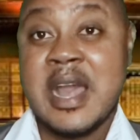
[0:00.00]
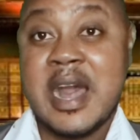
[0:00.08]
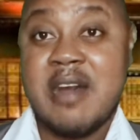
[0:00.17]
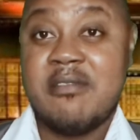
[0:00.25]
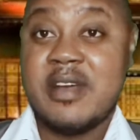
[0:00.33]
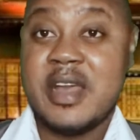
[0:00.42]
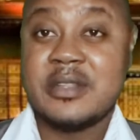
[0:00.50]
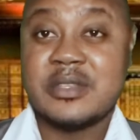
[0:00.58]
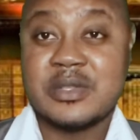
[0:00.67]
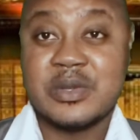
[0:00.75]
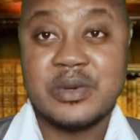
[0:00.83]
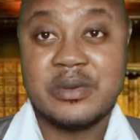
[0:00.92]
I've heard
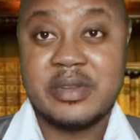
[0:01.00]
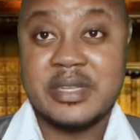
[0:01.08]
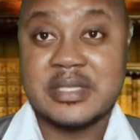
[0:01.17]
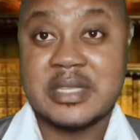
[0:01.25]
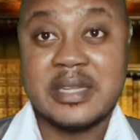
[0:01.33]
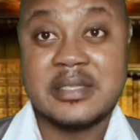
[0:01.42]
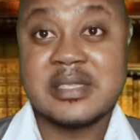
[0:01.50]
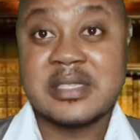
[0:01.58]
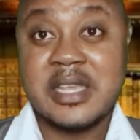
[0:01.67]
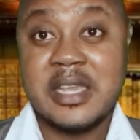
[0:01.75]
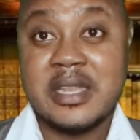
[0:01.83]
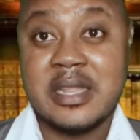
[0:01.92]
stories and
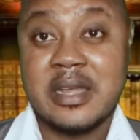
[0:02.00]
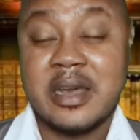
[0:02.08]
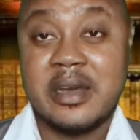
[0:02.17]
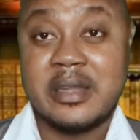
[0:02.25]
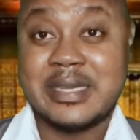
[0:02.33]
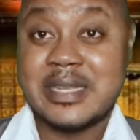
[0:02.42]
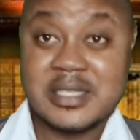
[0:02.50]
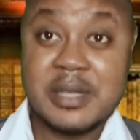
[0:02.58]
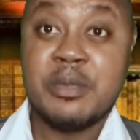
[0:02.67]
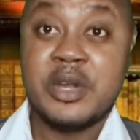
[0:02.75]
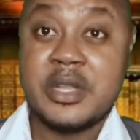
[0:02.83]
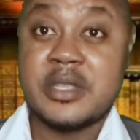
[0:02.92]
seen
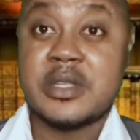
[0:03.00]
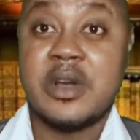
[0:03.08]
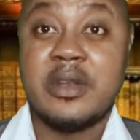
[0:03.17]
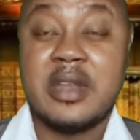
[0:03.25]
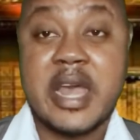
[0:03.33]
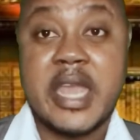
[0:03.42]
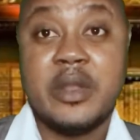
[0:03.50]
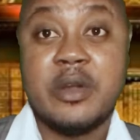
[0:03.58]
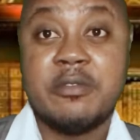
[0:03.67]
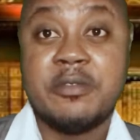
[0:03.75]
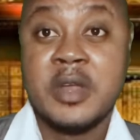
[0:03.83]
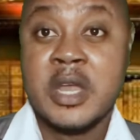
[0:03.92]
testimonies online
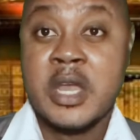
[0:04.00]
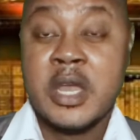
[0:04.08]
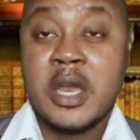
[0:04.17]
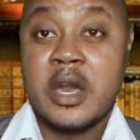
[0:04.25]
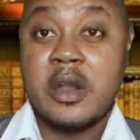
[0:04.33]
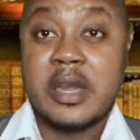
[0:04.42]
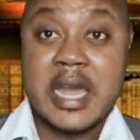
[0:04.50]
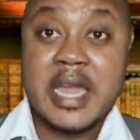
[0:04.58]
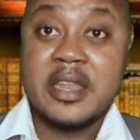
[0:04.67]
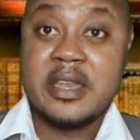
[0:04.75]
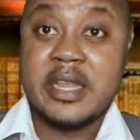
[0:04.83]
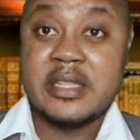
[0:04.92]
of
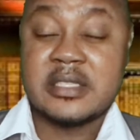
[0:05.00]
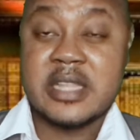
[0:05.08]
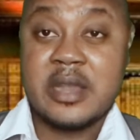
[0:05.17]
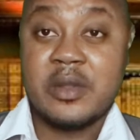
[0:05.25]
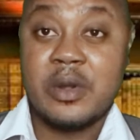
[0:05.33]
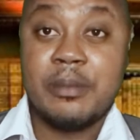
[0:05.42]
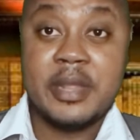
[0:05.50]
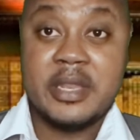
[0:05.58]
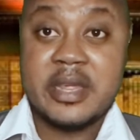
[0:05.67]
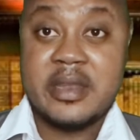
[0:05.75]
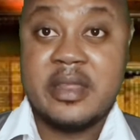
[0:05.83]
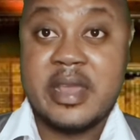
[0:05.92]
candidates that
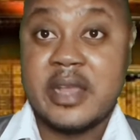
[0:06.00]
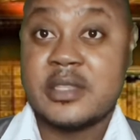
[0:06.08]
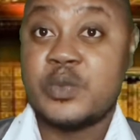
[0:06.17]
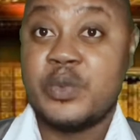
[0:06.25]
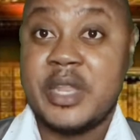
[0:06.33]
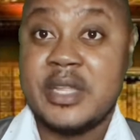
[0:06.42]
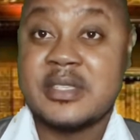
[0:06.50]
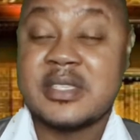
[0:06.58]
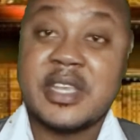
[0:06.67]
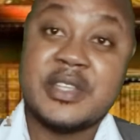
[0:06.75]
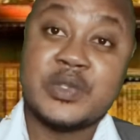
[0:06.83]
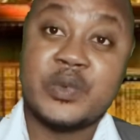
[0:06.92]
completed theirs within
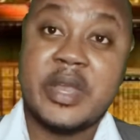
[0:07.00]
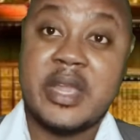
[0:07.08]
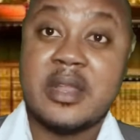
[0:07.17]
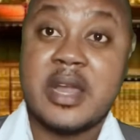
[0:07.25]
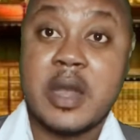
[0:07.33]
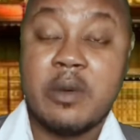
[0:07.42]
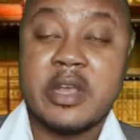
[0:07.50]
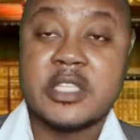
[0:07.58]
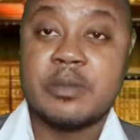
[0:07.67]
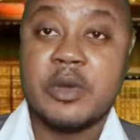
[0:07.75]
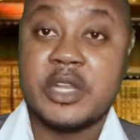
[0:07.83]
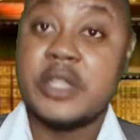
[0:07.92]
6 to 8 hours,
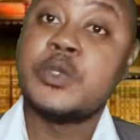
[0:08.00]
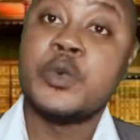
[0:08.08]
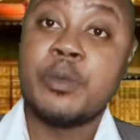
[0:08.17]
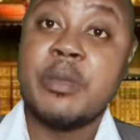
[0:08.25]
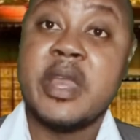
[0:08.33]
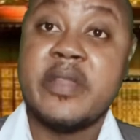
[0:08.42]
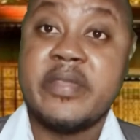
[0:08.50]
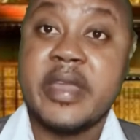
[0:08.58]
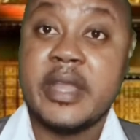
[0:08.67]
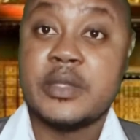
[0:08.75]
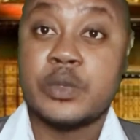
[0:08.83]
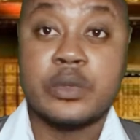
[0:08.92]
but it took me a
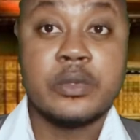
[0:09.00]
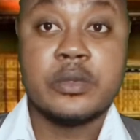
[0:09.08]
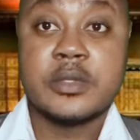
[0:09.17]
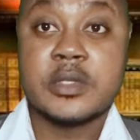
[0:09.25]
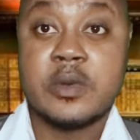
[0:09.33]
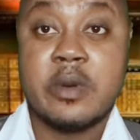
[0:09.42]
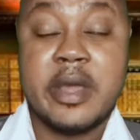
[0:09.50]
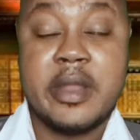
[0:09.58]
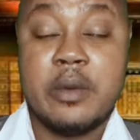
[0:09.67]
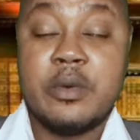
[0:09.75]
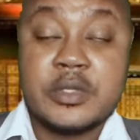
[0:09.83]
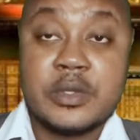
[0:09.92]
day to do so, and
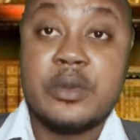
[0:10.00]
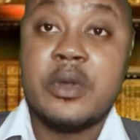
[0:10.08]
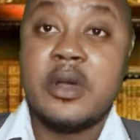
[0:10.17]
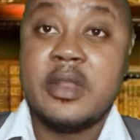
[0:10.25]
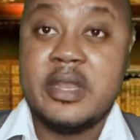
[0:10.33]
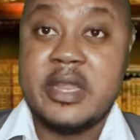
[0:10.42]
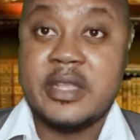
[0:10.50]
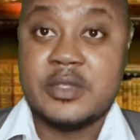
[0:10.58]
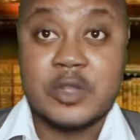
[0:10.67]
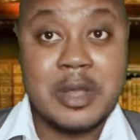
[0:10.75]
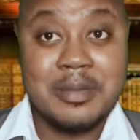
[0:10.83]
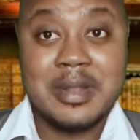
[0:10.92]
I was on holiday,
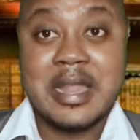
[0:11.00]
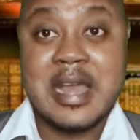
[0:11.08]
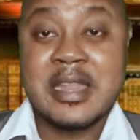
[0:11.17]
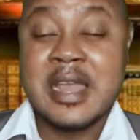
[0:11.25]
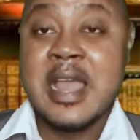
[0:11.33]
so I'm glad